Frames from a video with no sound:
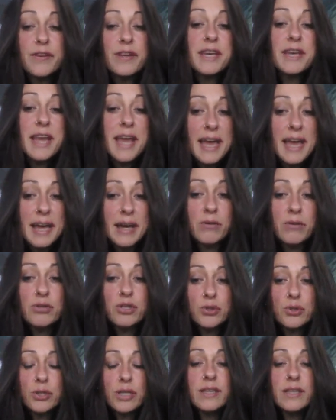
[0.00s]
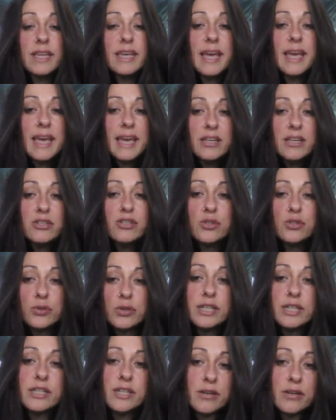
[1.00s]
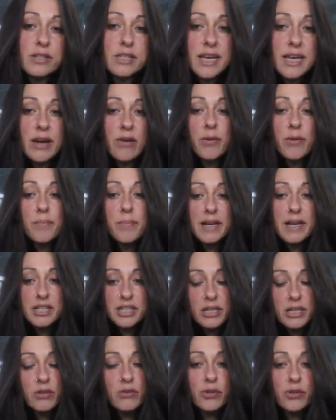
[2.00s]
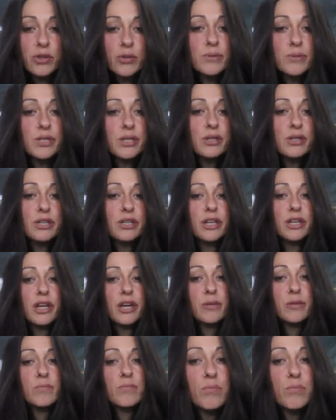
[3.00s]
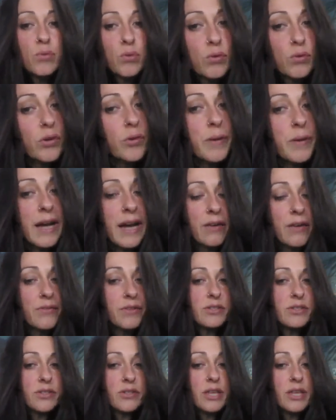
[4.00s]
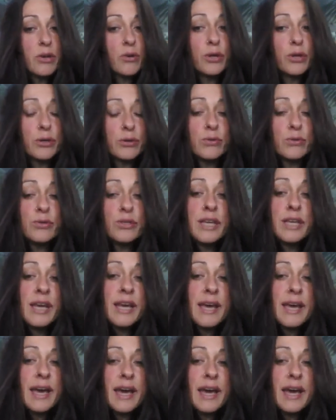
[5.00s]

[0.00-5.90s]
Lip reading: For now, join the InJoy doTerra Magic group so you can learn more about the oils.